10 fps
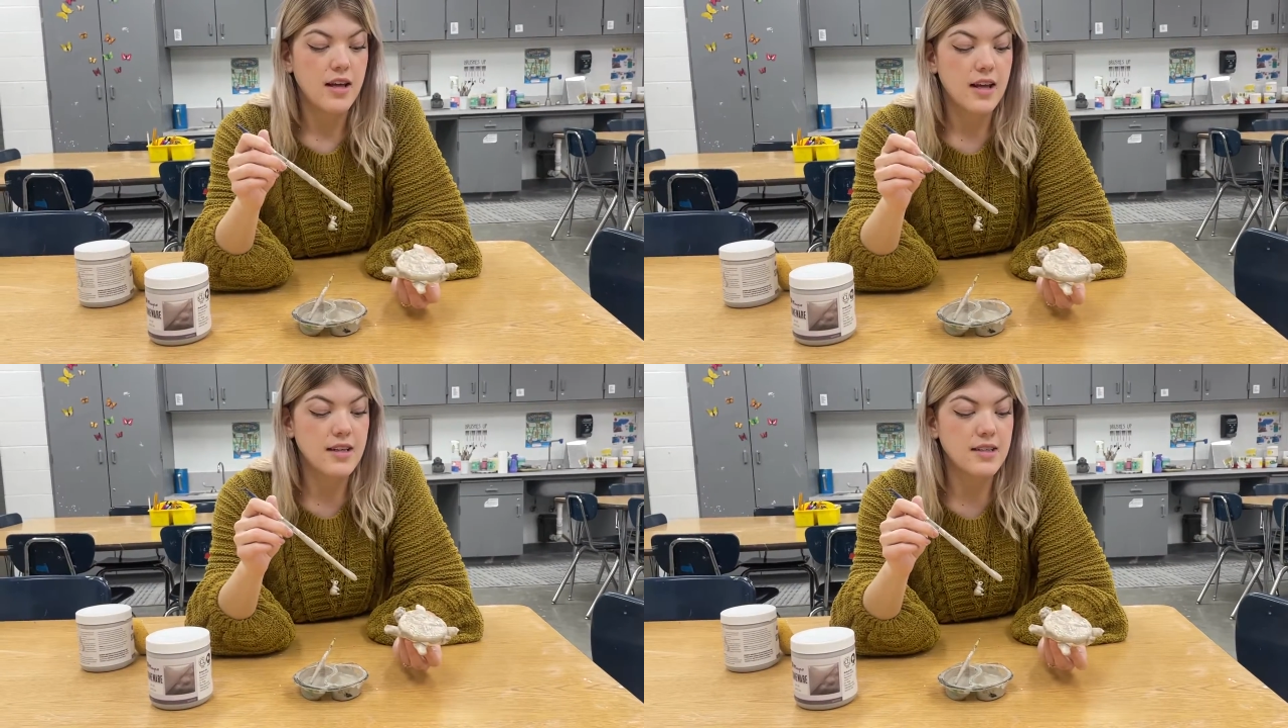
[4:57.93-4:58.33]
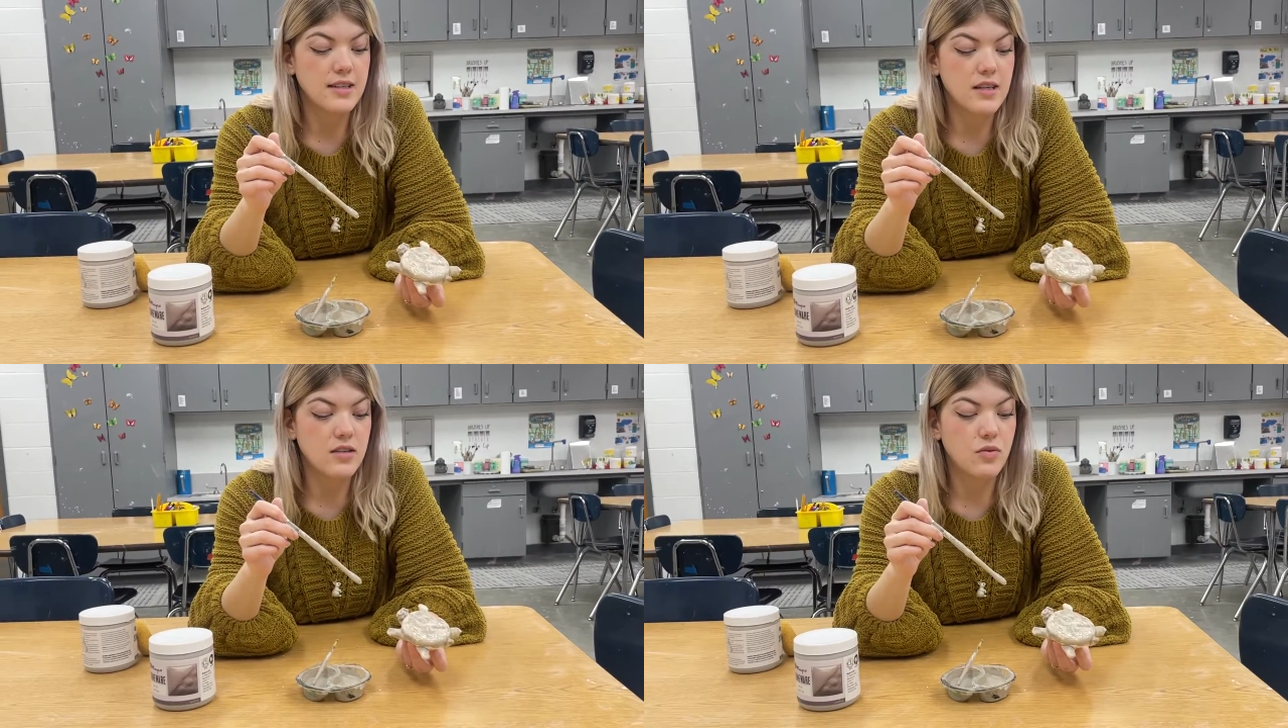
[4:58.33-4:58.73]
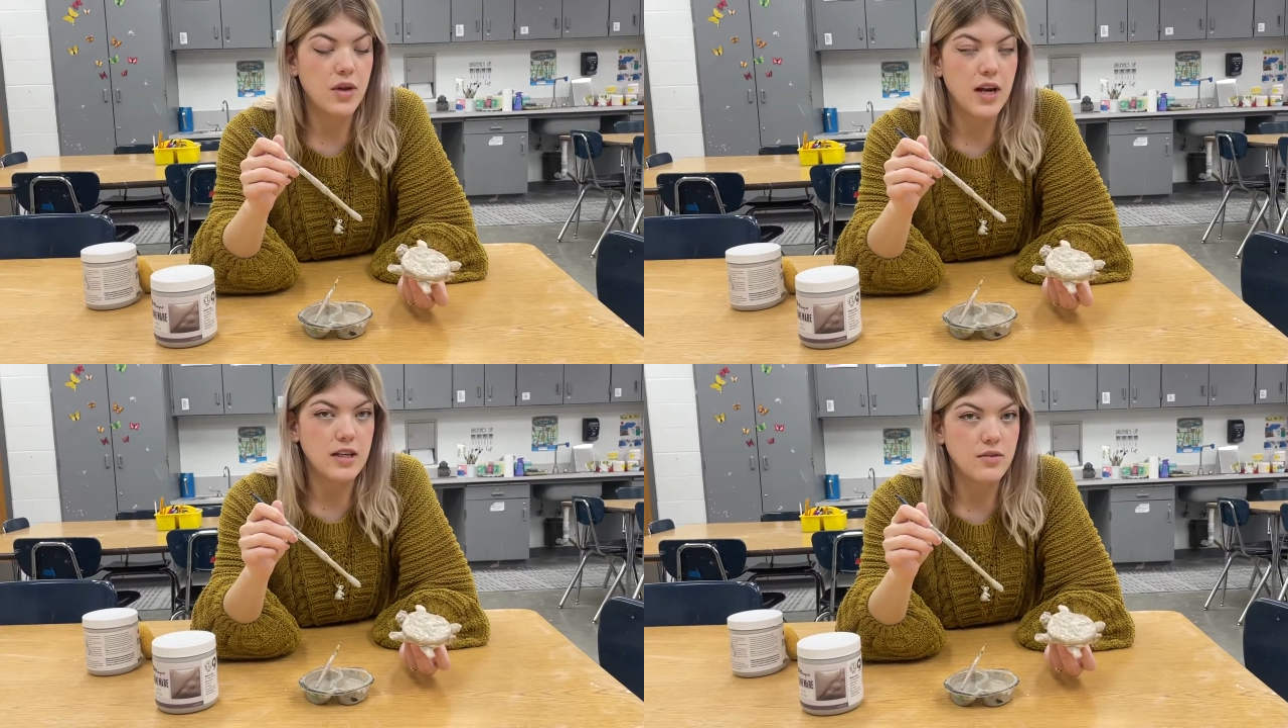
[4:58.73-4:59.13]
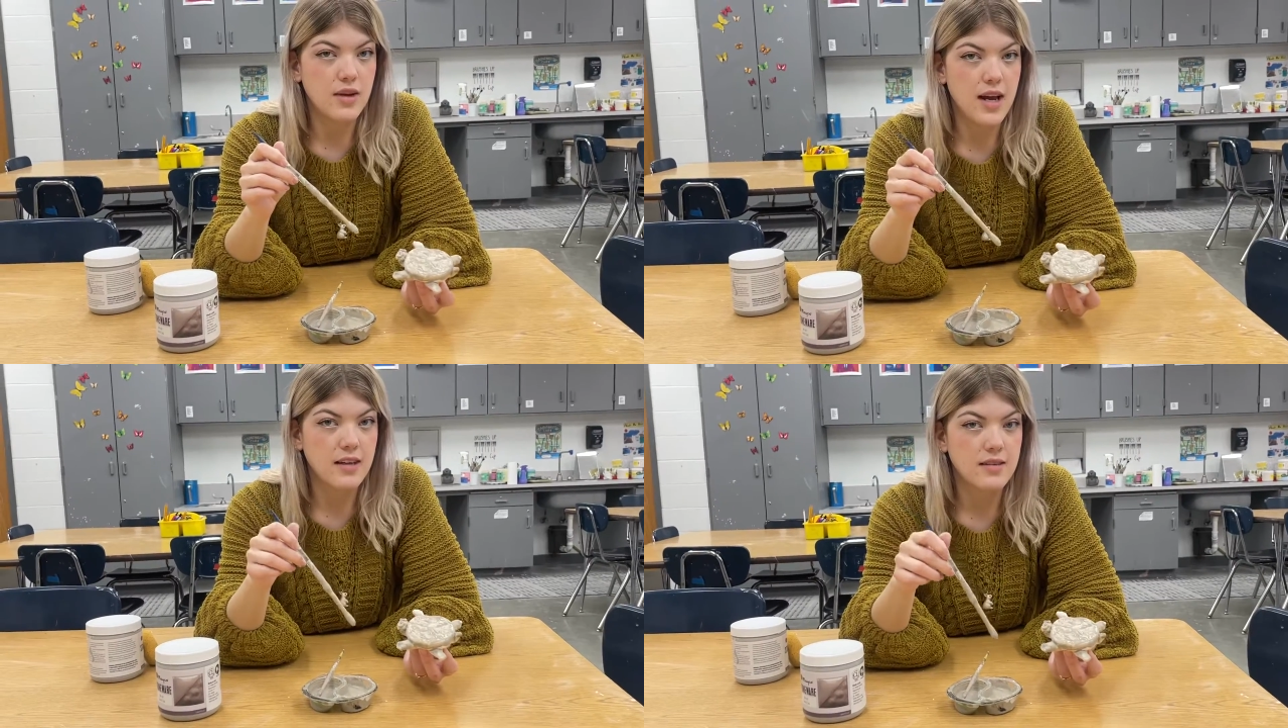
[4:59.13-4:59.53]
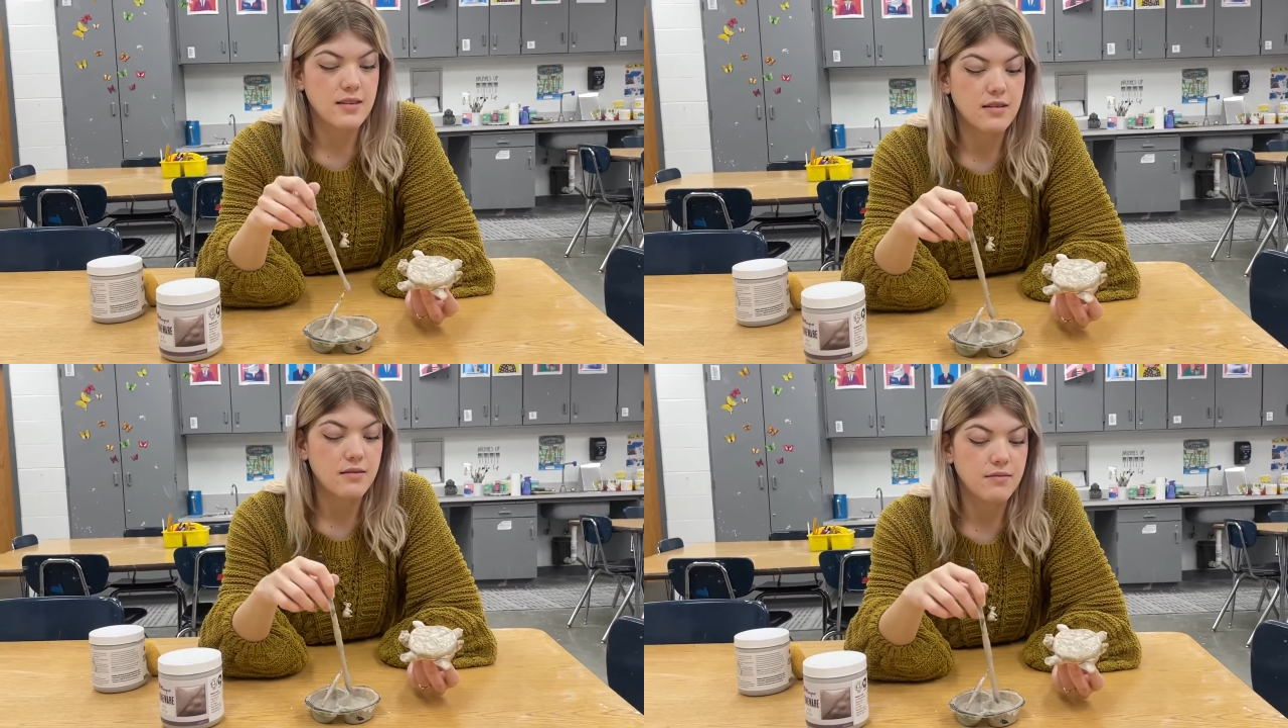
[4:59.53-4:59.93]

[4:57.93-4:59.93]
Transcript: Guesses as to what I do next?